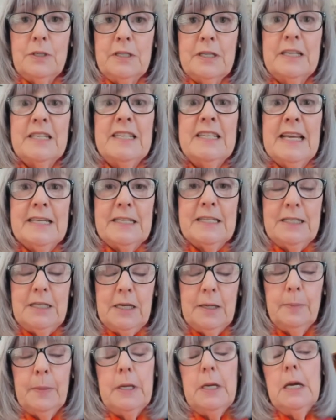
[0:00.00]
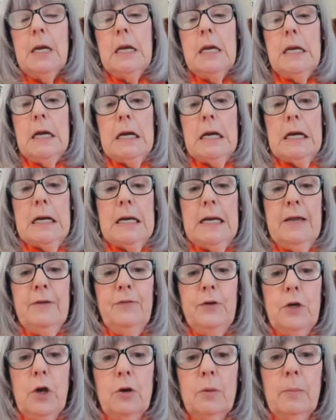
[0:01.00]
success tip. If
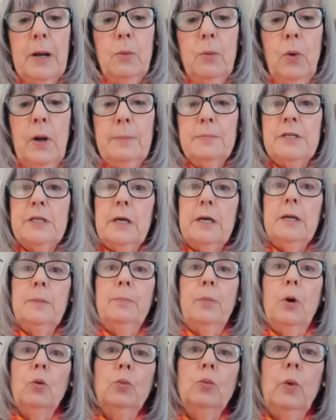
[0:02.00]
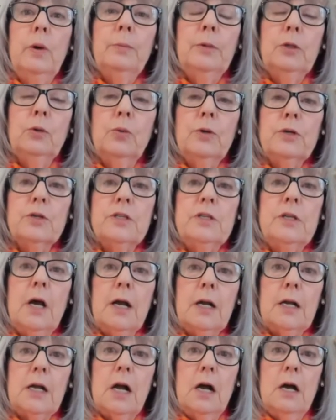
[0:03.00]
you go to my website at
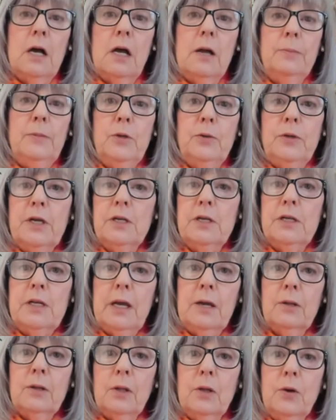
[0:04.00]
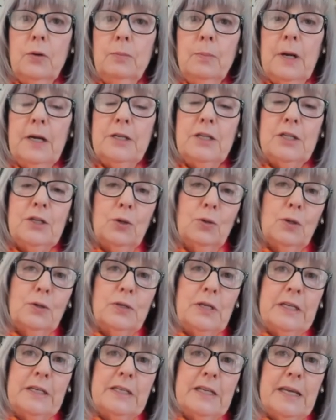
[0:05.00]
boldwomenlawyers.com, you can download my solo
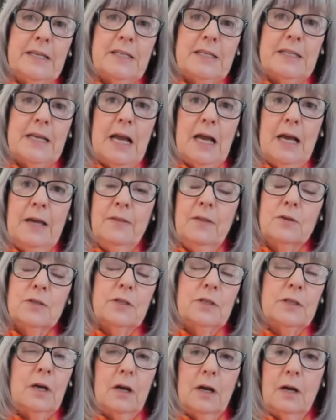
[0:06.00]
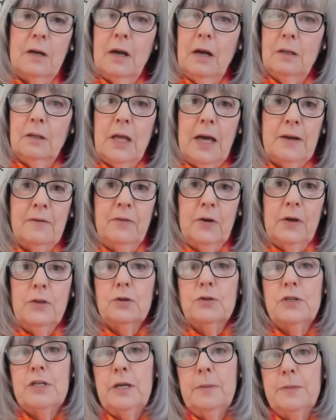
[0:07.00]
success guide. There's a lot of
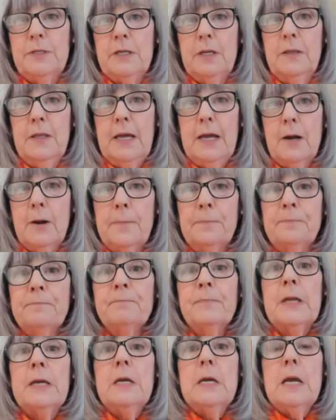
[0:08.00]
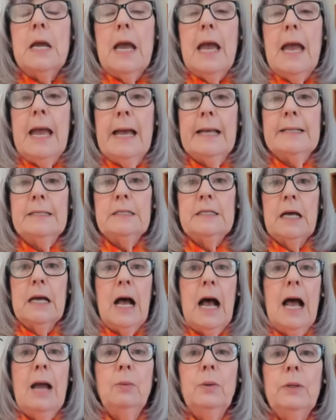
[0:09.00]
other tips in there. And
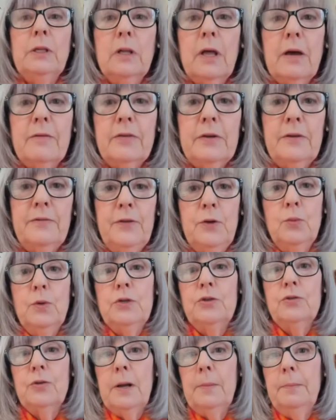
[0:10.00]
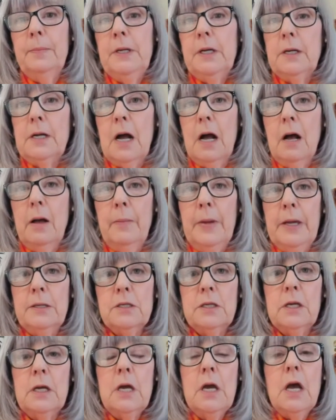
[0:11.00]
I would love it if you would drop me a
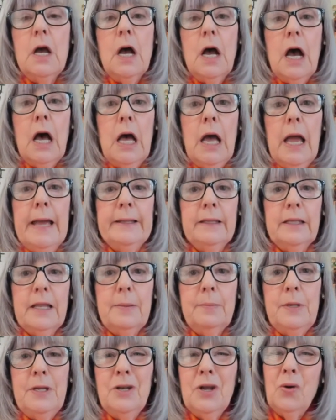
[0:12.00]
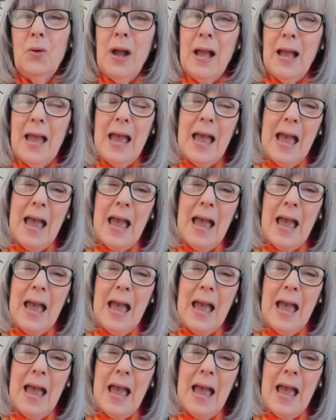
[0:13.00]
comment and let me know